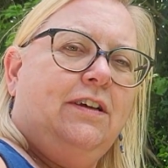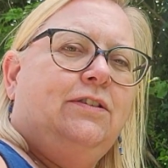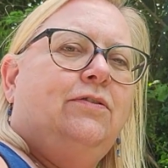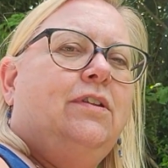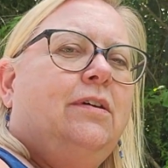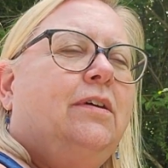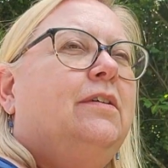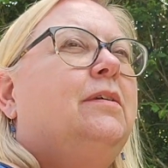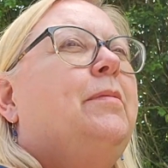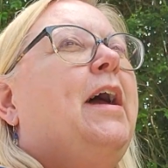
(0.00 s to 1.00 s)
so
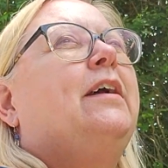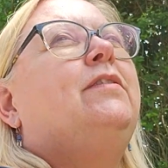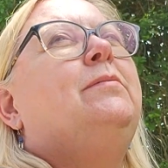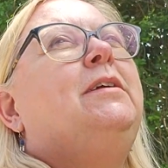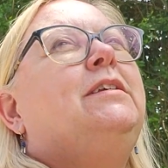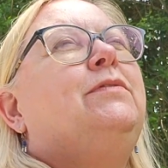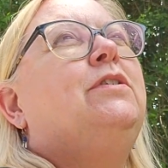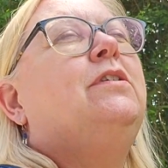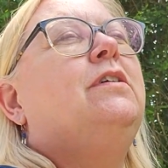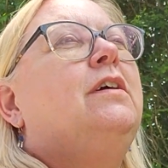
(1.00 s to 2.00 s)
the back of the base of your